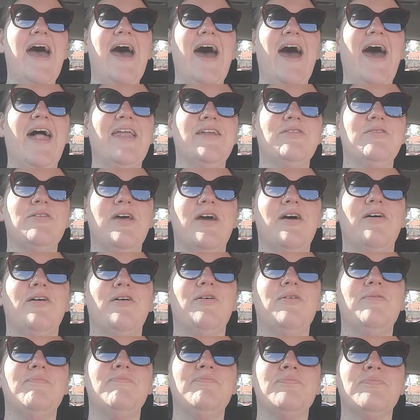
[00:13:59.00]
I don't
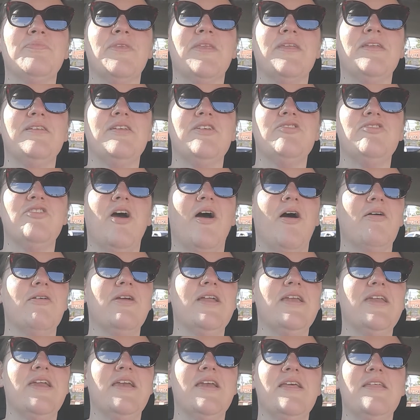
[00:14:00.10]
know. Did y'all
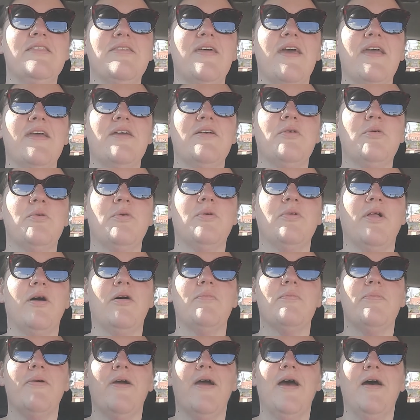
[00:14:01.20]
get anything cool
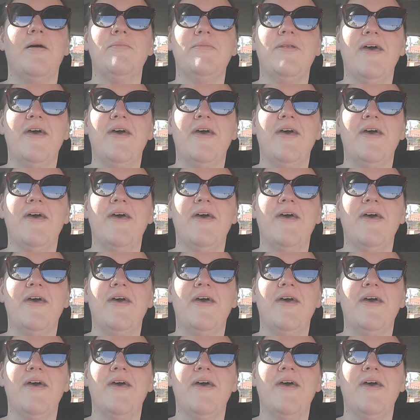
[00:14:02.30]
on Prime